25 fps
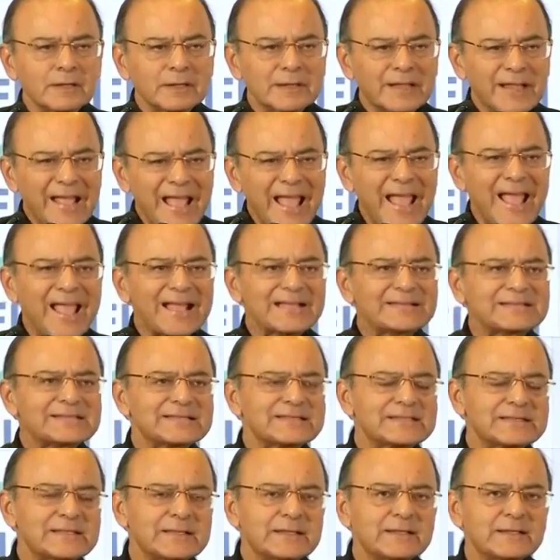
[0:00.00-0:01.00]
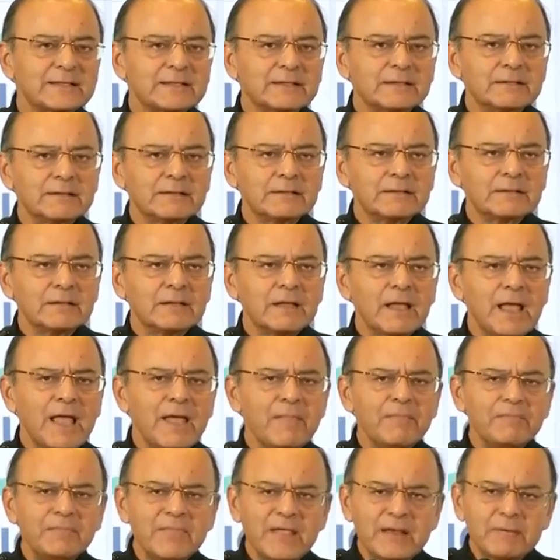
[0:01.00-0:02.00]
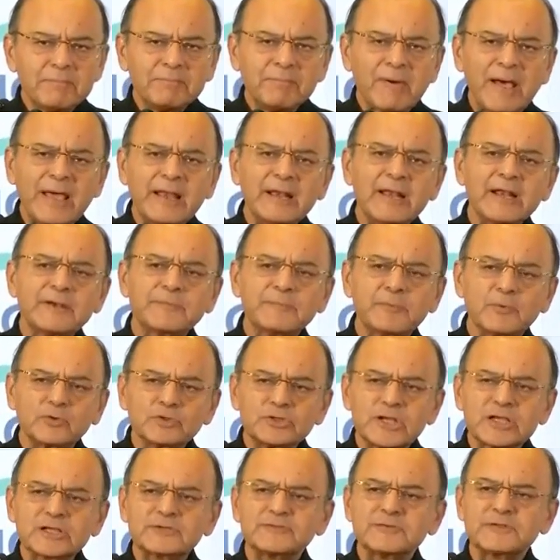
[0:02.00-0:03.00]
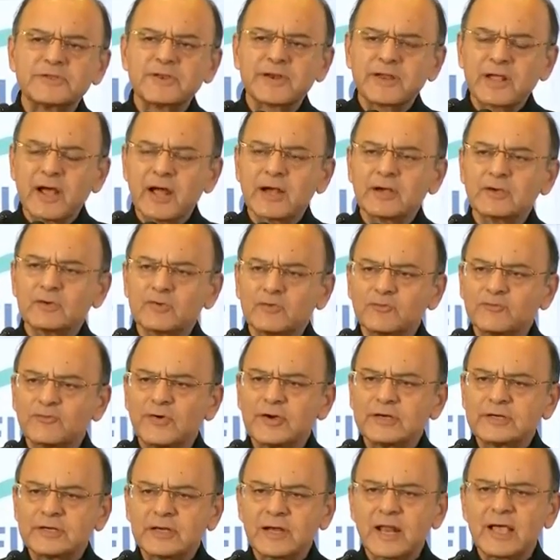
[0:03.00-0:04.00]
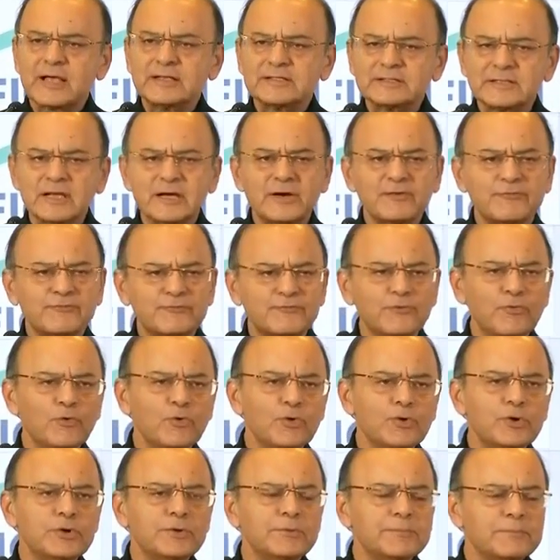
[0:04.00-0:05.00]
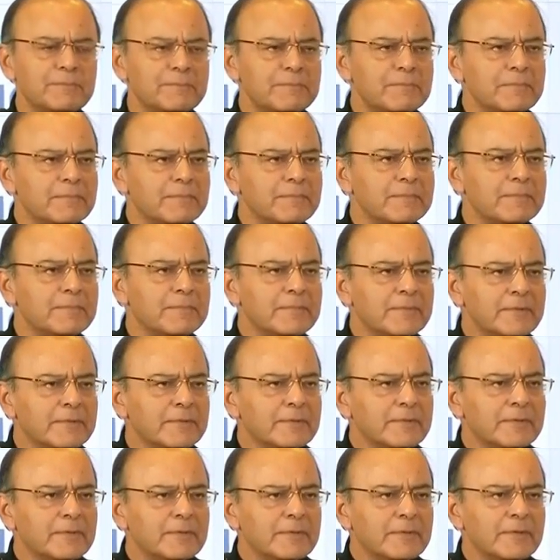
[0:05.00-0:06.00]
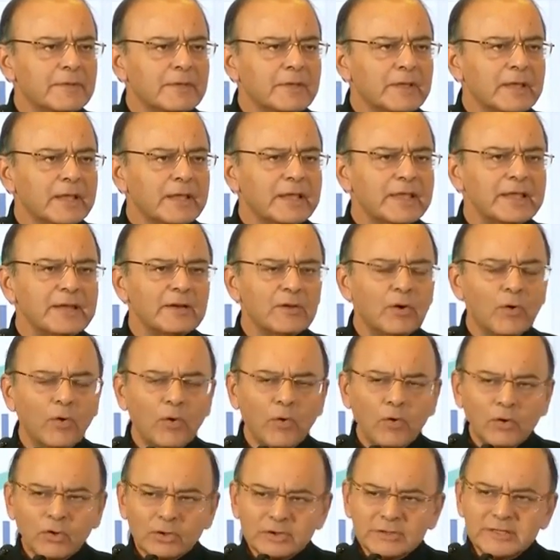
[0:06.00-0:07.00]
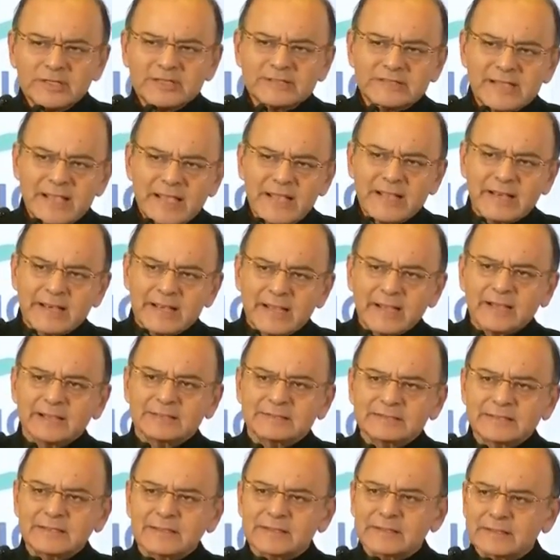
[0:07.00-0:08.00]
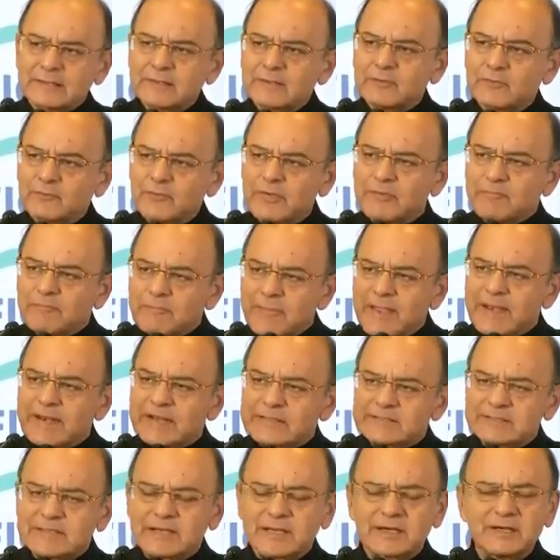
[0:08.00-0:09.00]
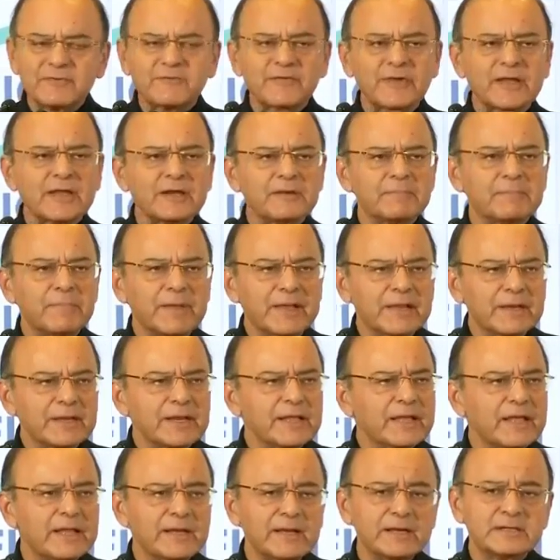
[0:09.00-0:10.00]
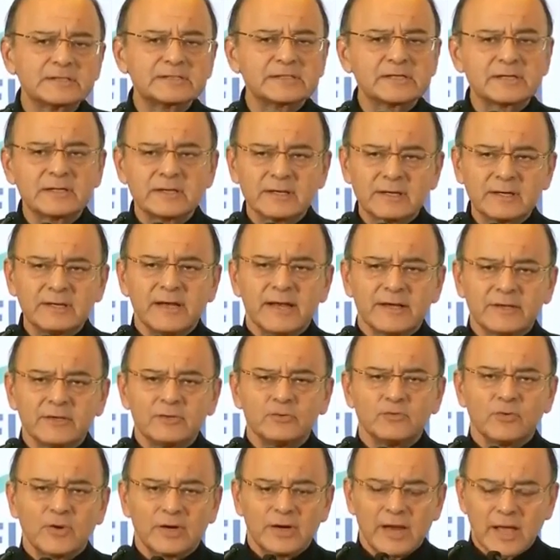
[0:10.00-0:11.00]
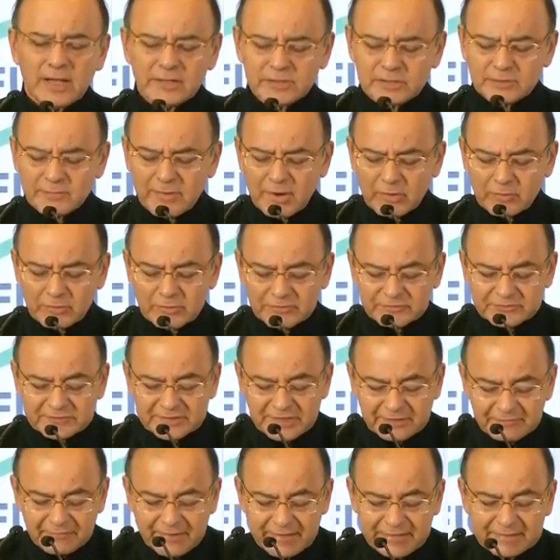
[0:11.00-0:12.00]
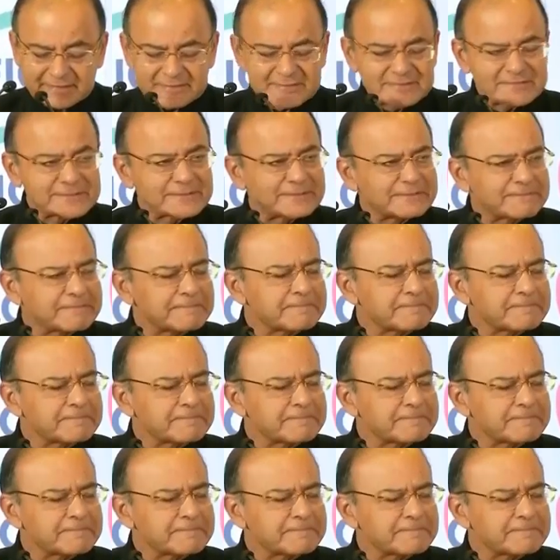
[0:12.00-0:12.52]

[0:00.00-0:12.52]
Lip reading: gas, and then pilot projects with regard to fertilizer, food, in all these areas, we made a significant beginning and it's led to a large amount of savings.